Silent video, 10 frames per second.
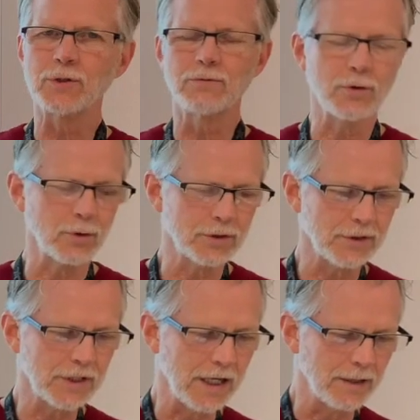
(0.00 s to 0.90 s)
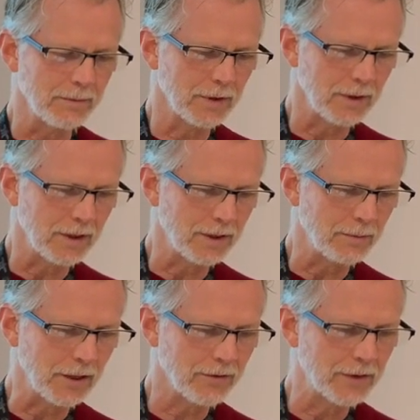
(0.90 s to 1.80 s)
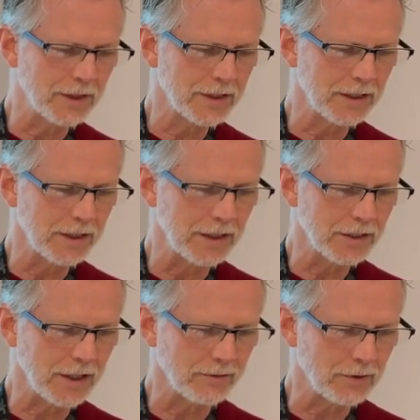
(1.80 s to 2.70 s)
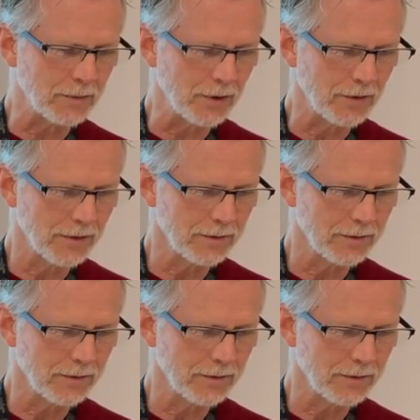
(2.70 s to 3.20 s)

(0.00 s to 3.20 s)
over the course of time, about 3 to 10 days after birth.